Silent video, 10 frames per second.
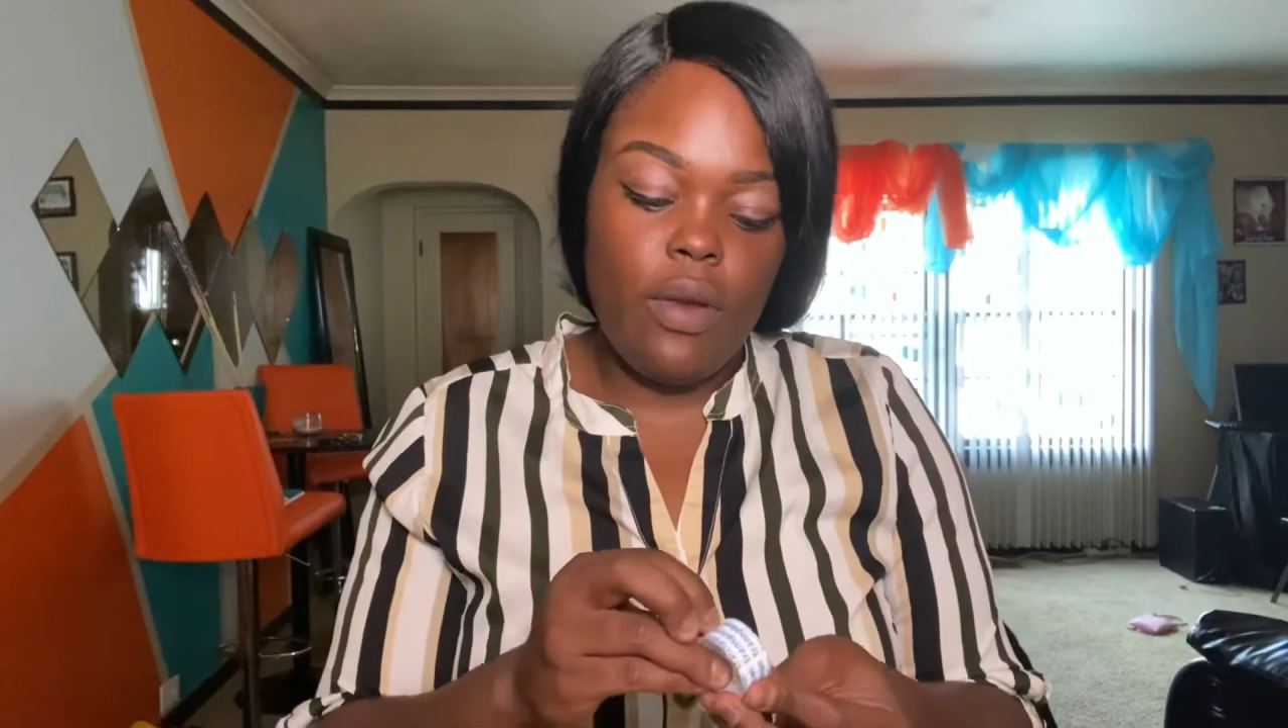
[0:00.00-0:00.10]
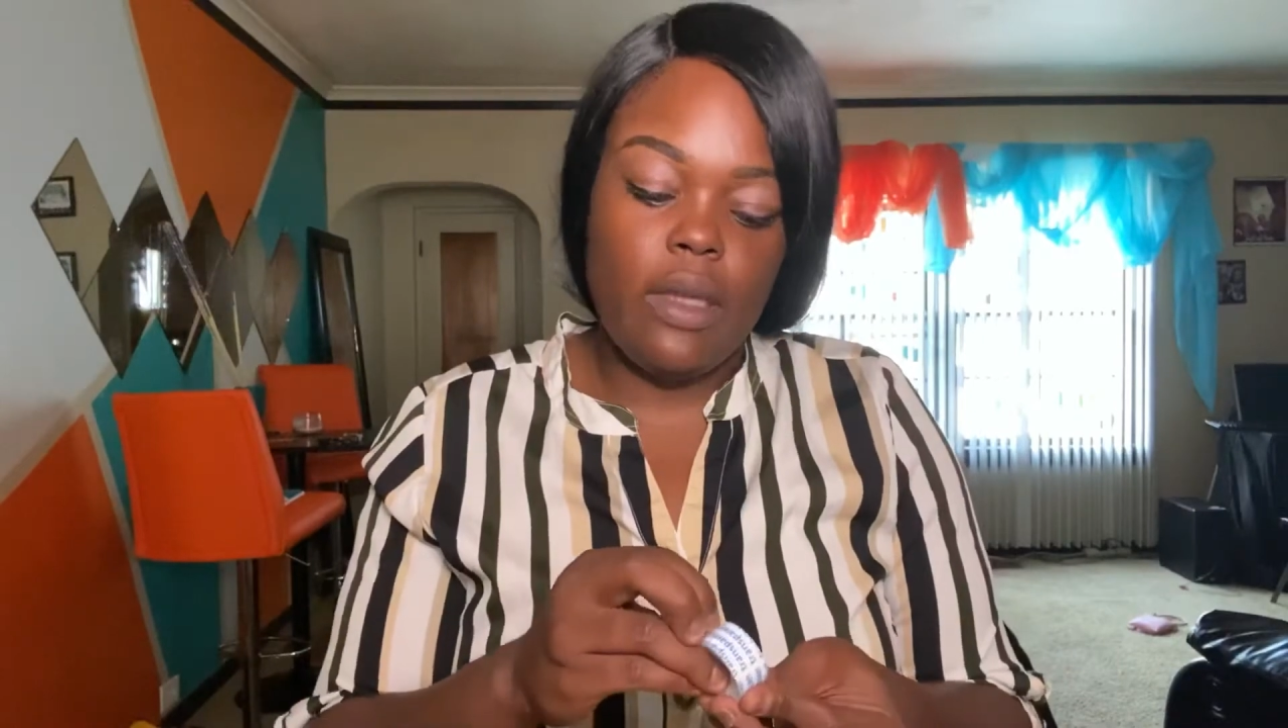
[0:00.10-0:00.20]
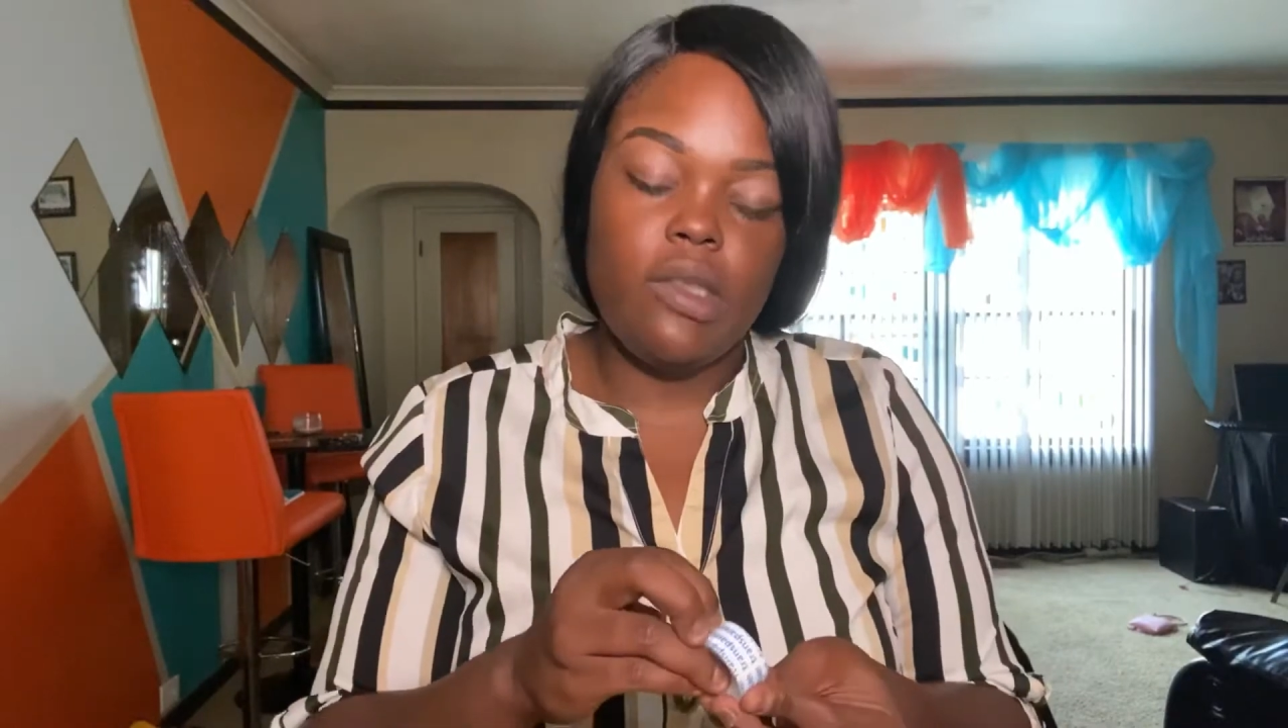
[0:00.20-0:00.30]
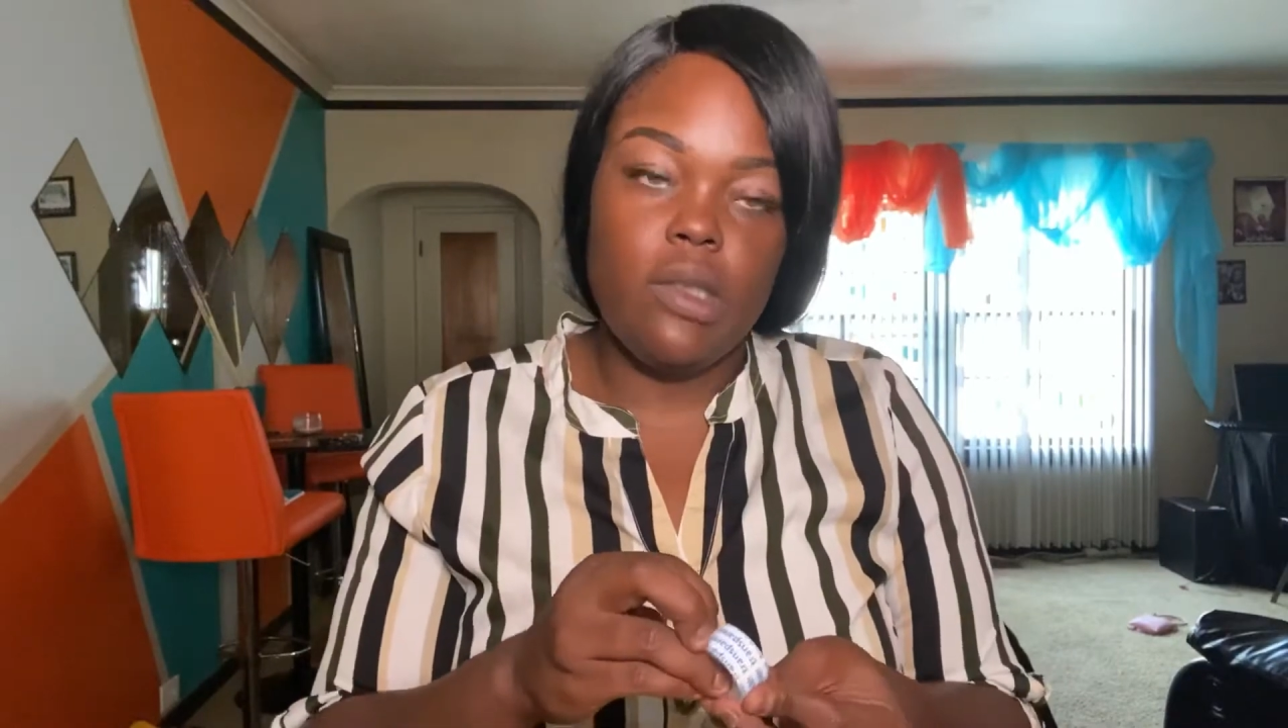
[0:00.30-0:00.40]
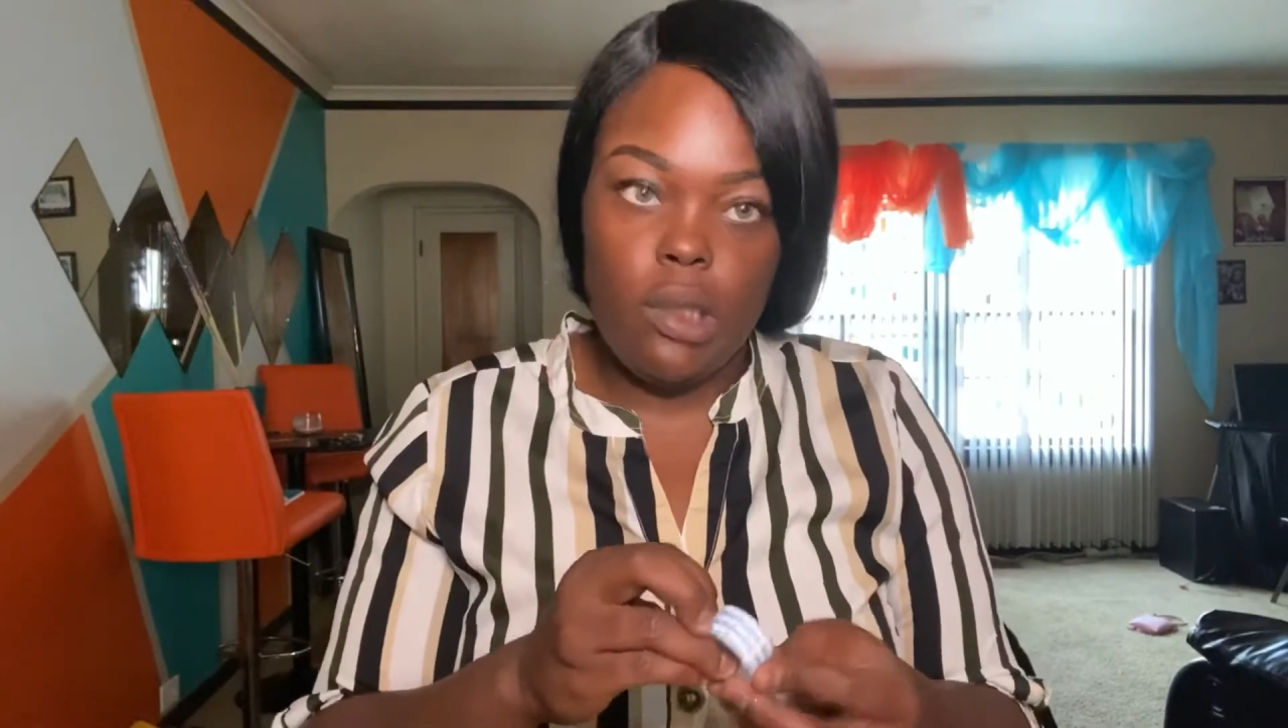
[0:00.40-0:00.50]
I
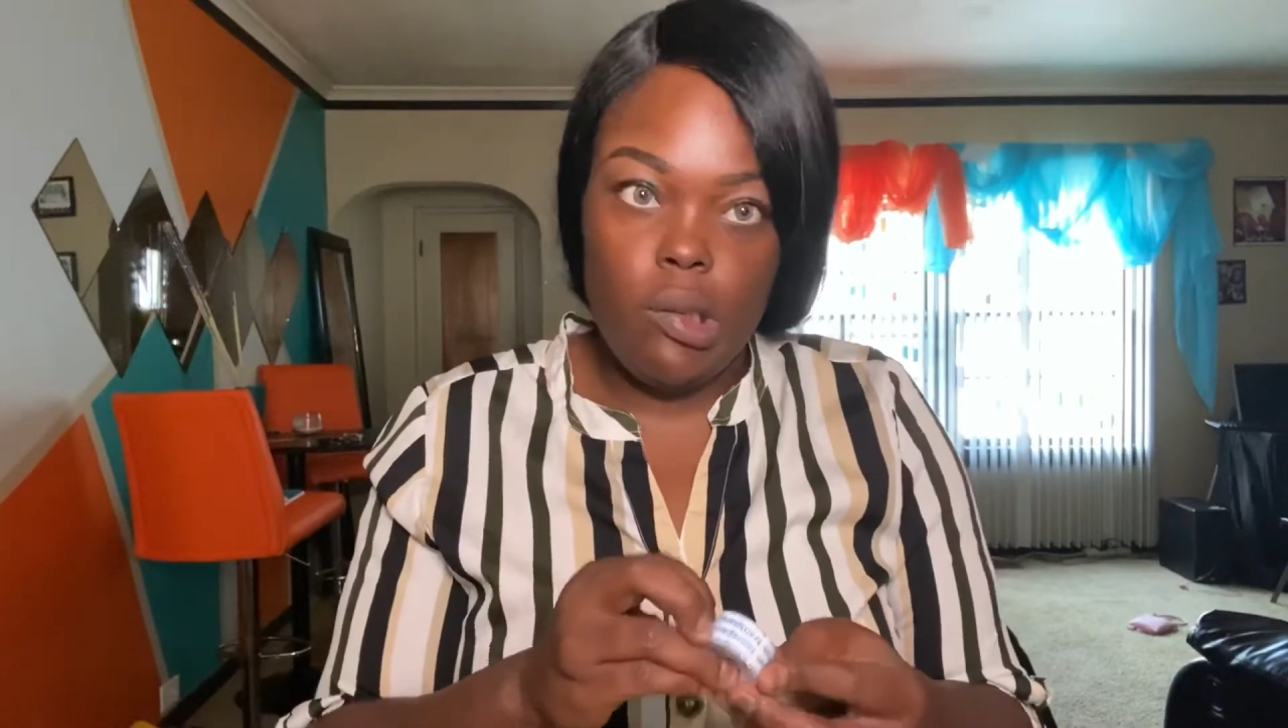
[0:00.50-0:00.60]
should have